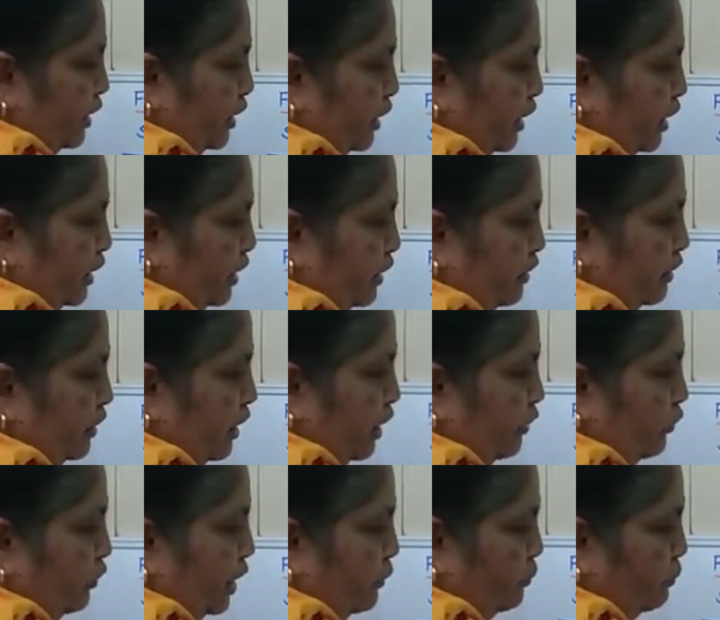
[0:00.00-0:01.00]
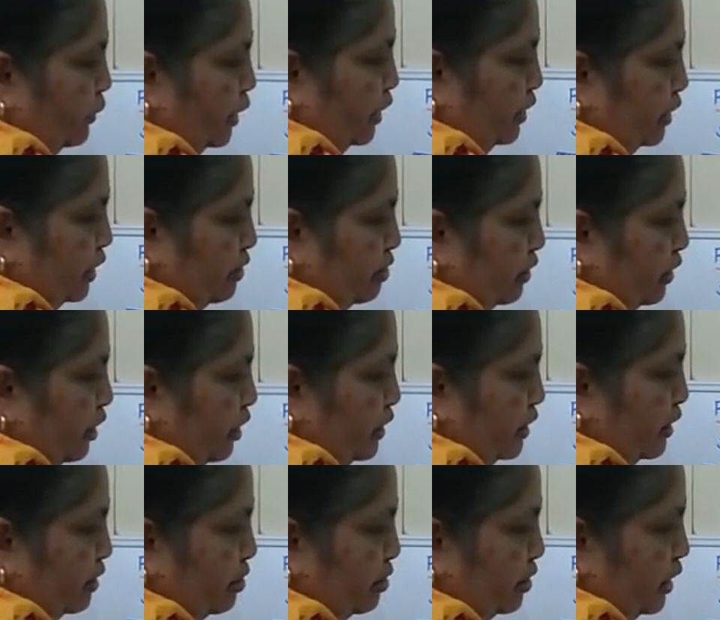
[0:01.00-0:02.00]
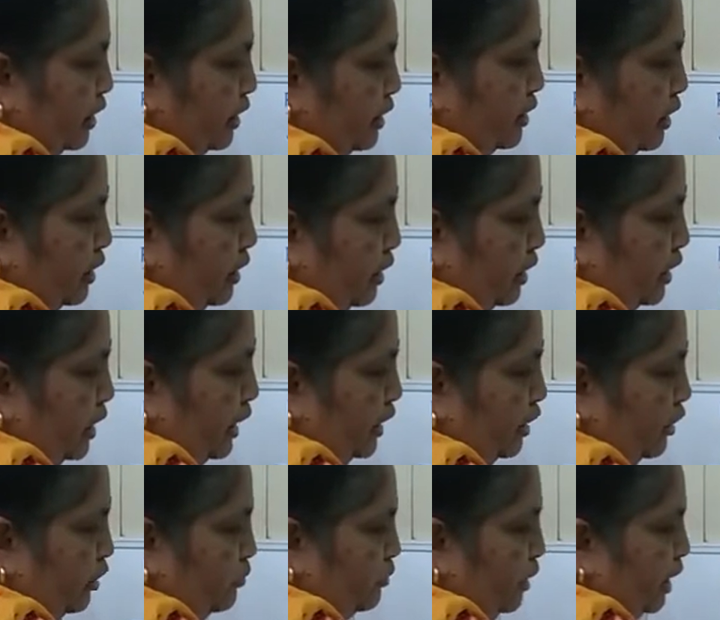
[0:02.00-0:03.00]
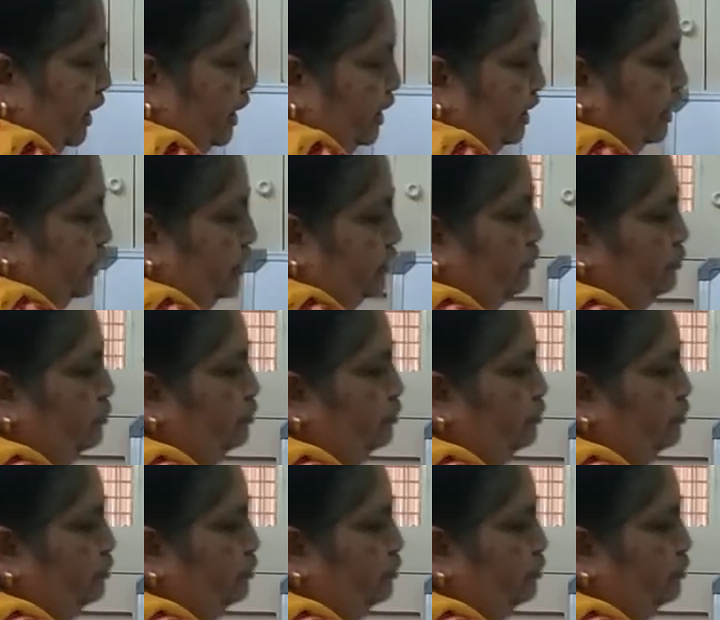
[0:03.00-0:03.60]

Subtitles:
and the lower part is called as the denominator.